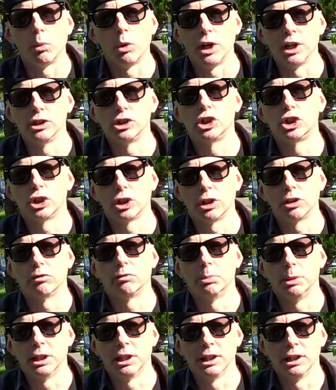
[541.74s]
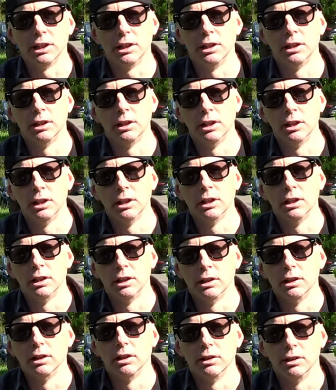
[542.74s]
1 should have been,
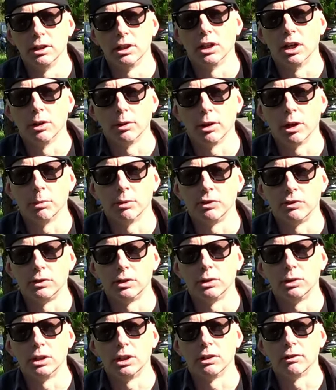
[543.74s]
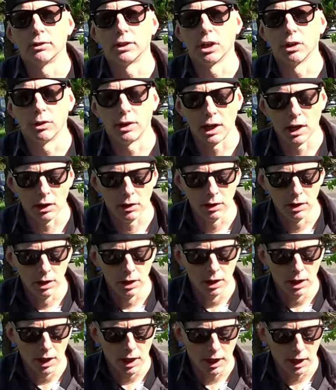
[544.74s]
you know, almost 2 years ago now,
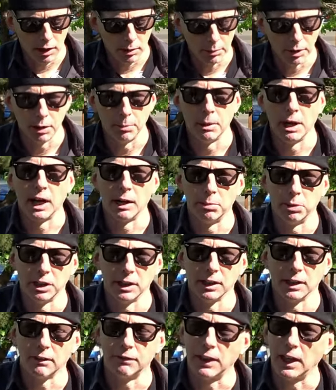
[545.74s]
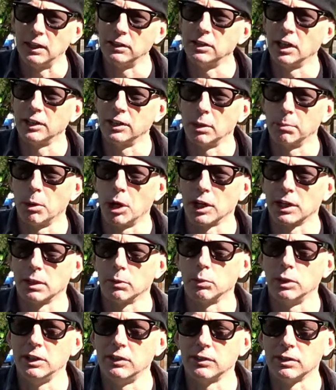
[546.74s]
in my opinion. If they had done their market
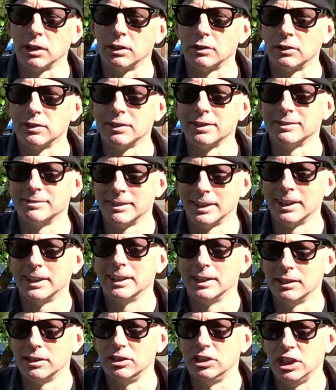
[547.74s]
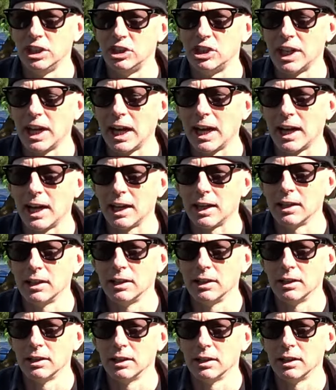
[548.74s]
research, DJI,
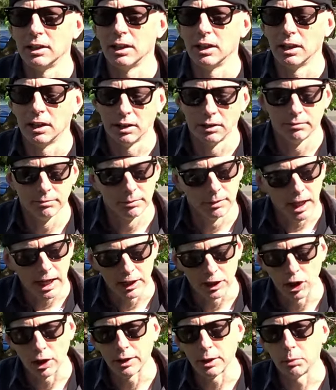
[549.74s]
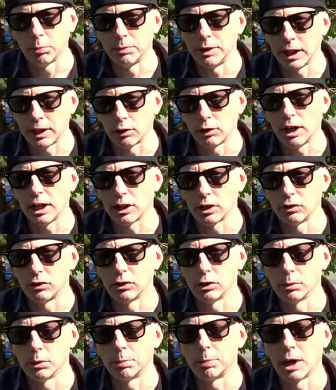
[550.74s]
I know they create
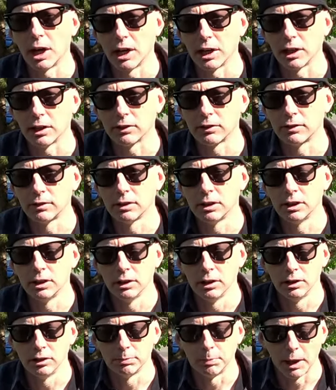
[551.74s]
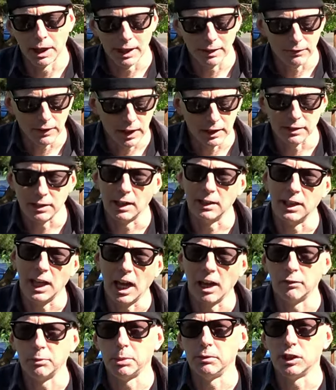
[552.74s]
consumer products, but if they had done the
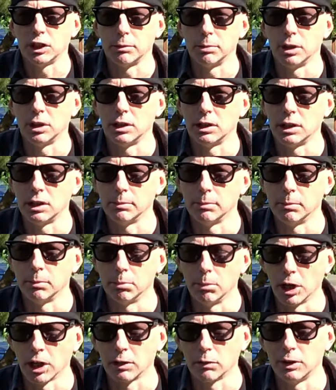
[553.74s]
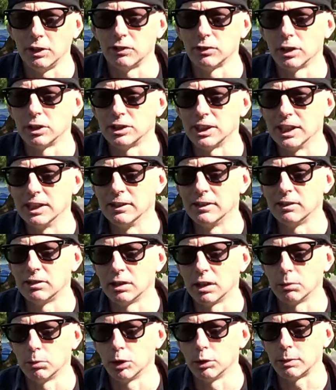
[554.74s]
FPV community market research in
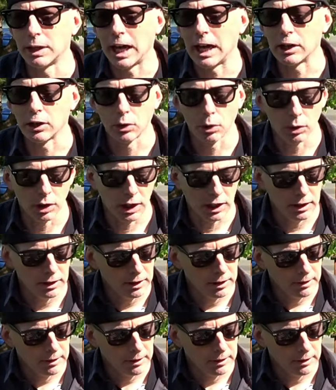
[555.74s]
Cinewhoop category,